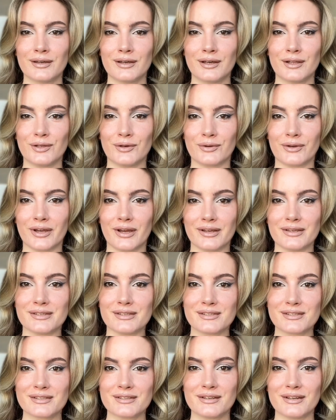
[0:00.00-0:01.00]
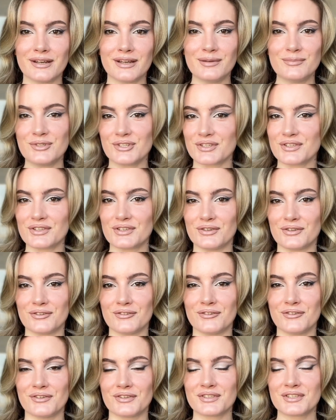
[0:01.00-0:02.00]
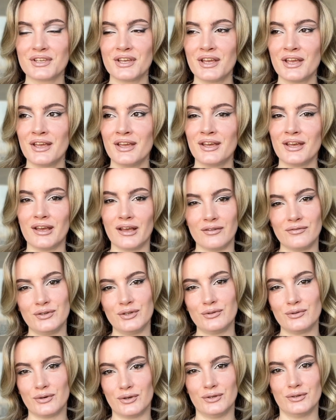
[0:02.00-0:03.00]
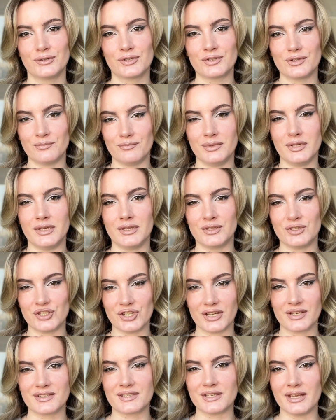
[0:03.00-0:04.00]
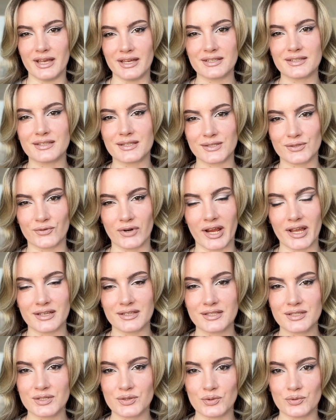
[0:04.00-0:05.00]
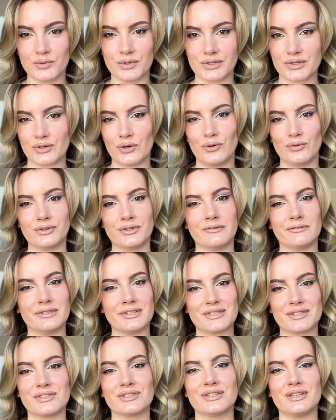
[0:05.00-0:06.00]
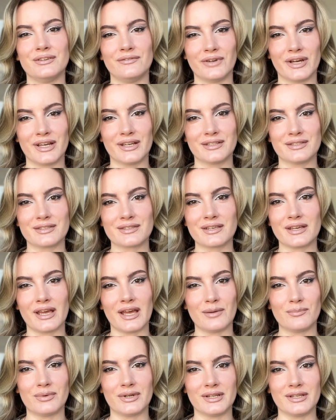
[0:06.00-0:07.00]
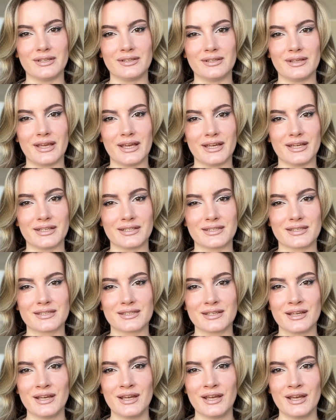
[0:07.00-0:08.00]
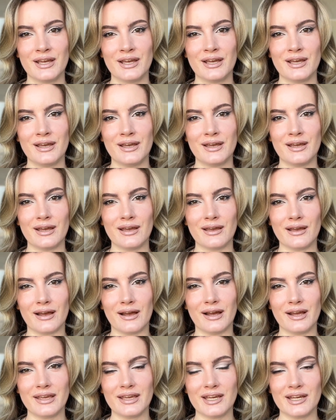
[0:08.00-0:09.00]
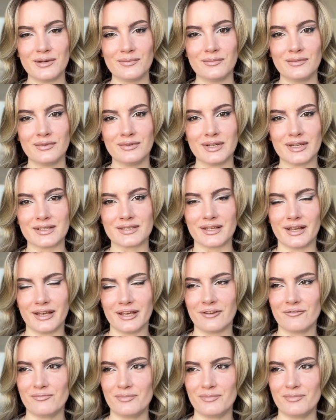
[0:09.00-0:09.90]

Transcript: Hello guys, I'm just curious, have you also been just as stressed with all the recent events happening as I have